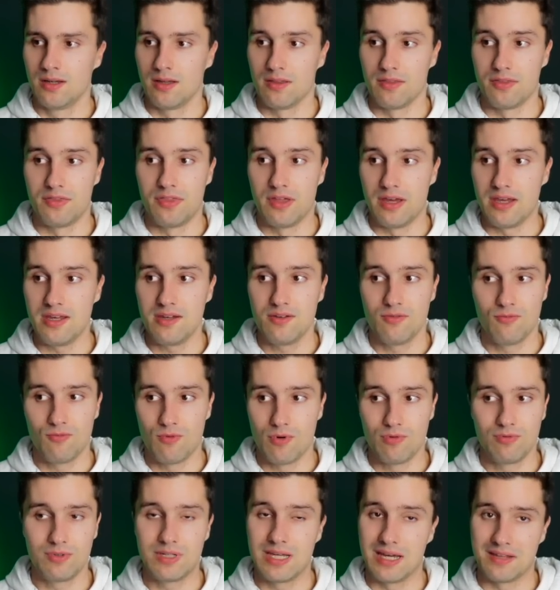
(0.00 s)
They
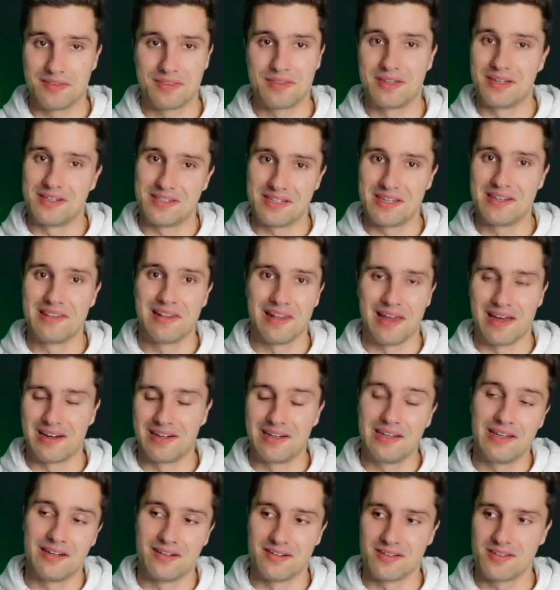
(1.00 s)
won't get these inline
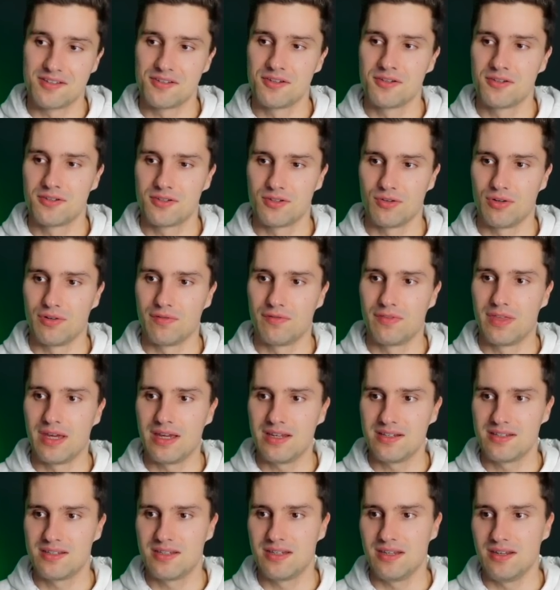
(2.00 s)
hints. So if
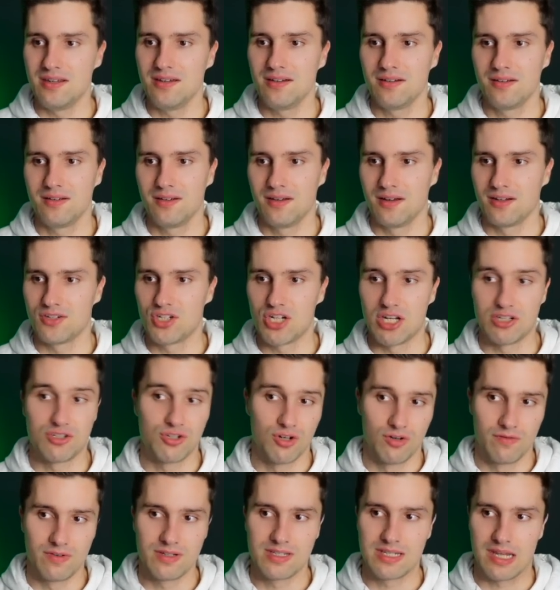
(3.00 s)
they see a chat
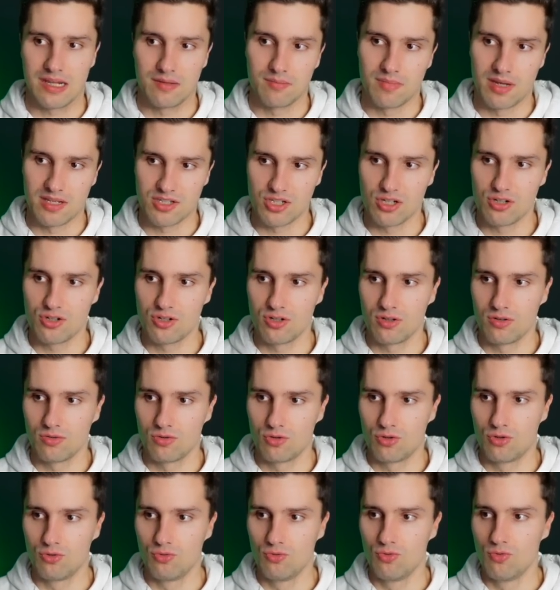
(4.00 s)
service send message
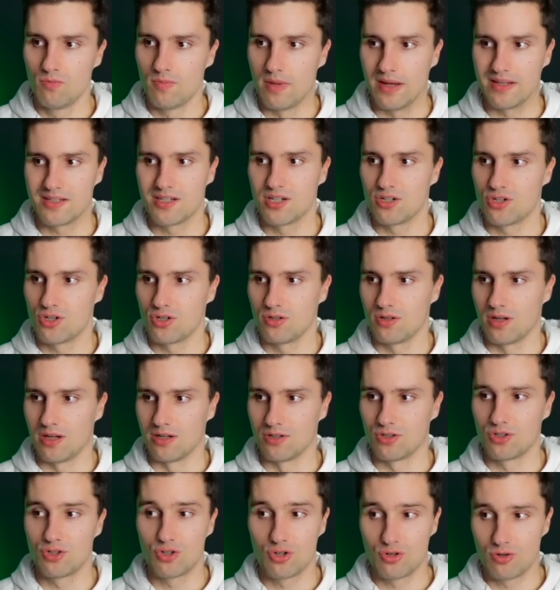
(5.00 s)
to message
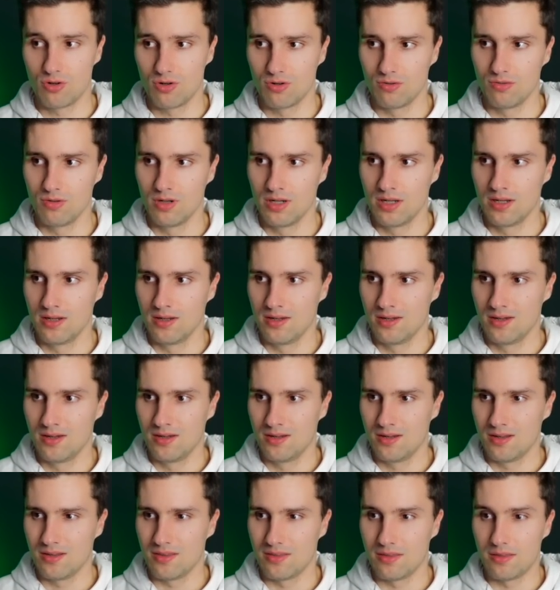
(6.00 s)
and true,
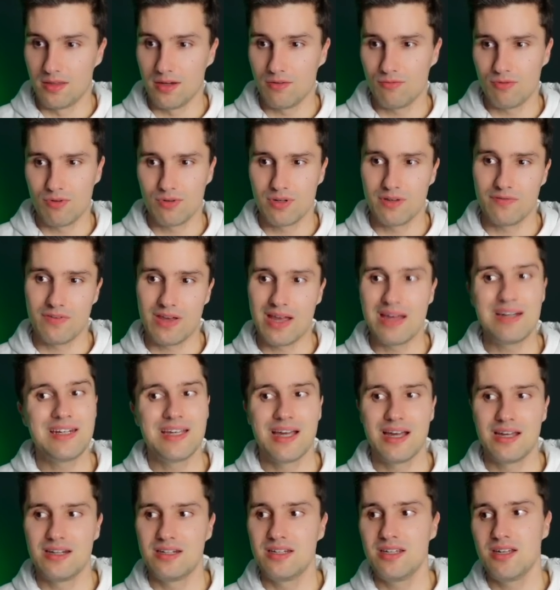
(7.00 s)
they won't have any
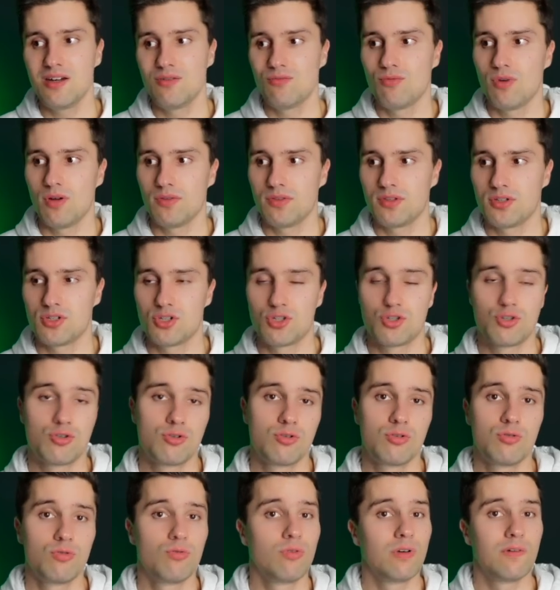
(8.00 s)
idea what this
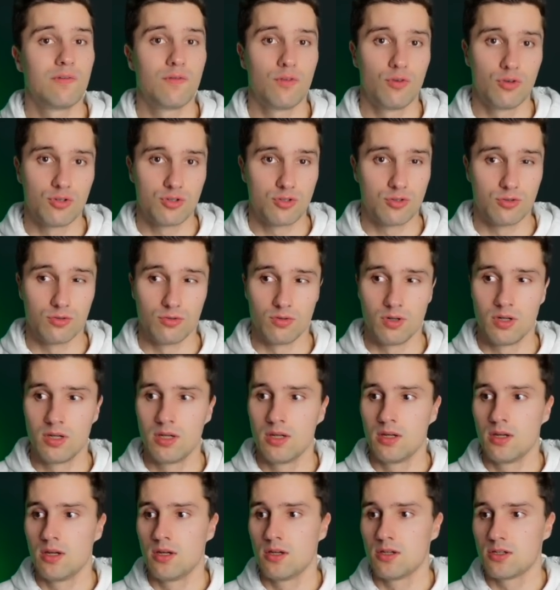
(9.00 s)
true refers to.
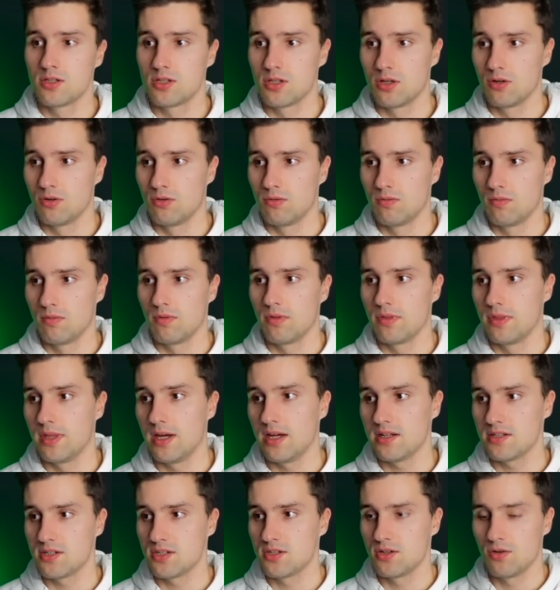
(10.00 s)
So
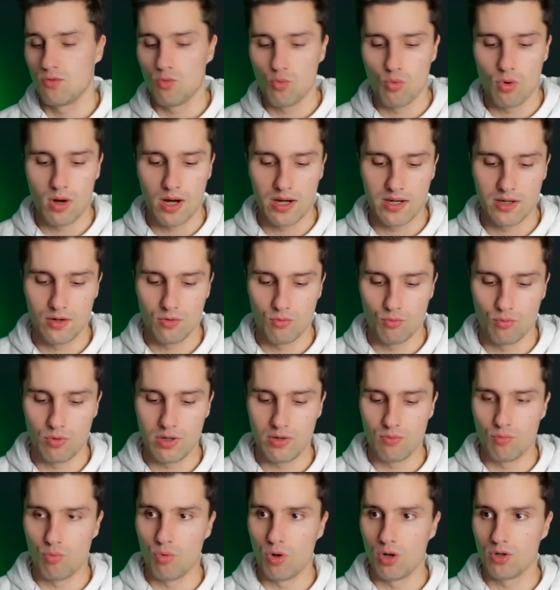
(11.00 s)
that's why
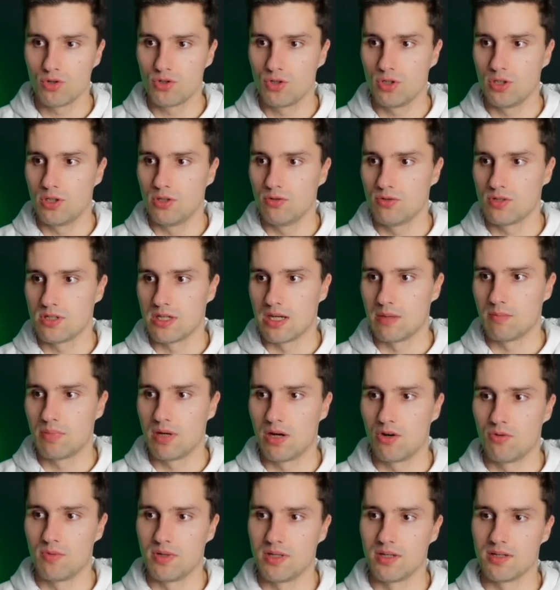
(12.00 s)
we want to use name
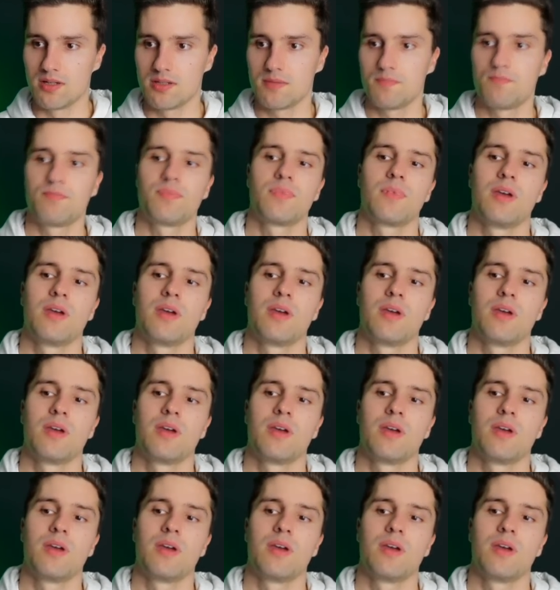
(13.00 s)
parameters.